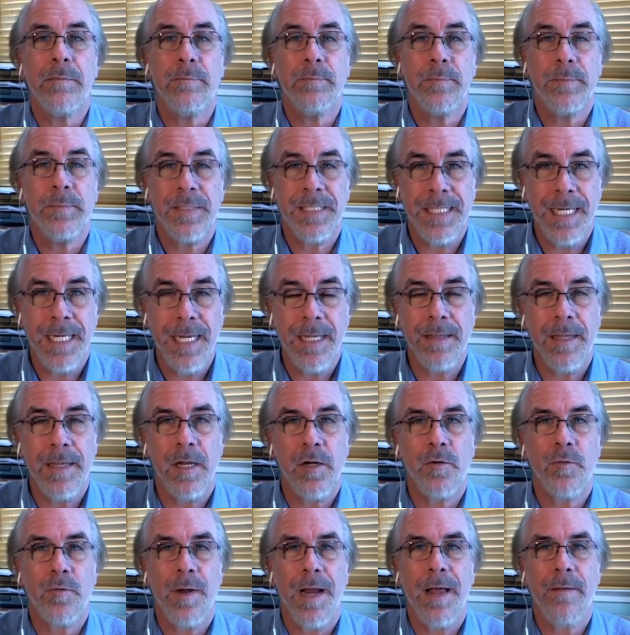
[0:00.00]
sending that
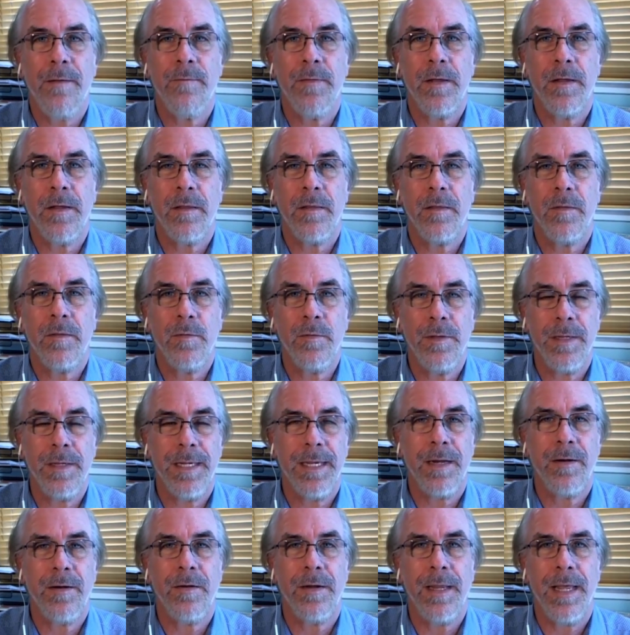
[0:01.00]
traffic through the
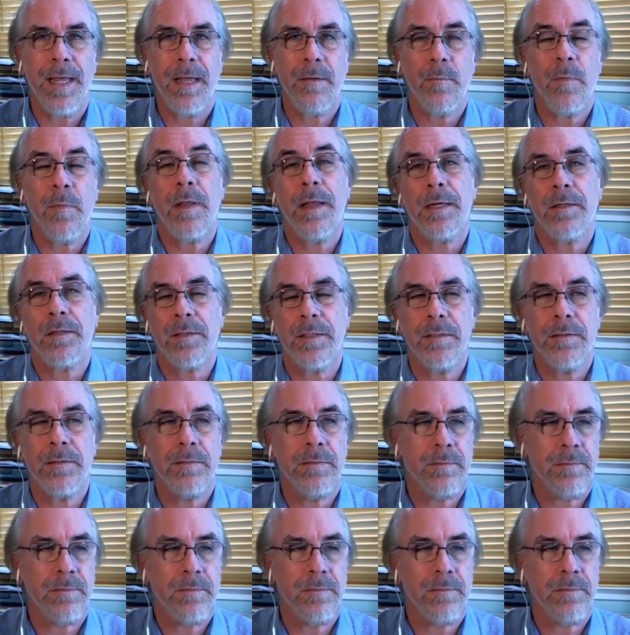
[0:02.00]
internet, well, actually